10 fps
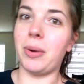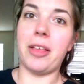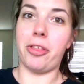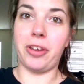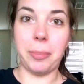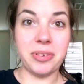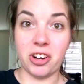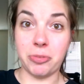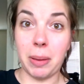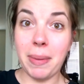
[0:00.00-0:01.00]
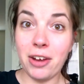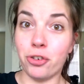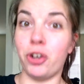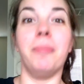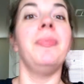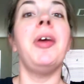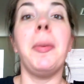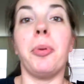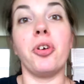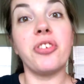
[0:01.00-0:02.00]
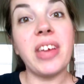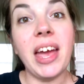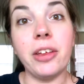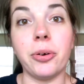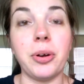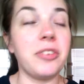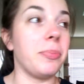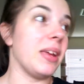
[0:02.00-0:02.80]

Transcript: rather than upstairs in my bedroom burns calories.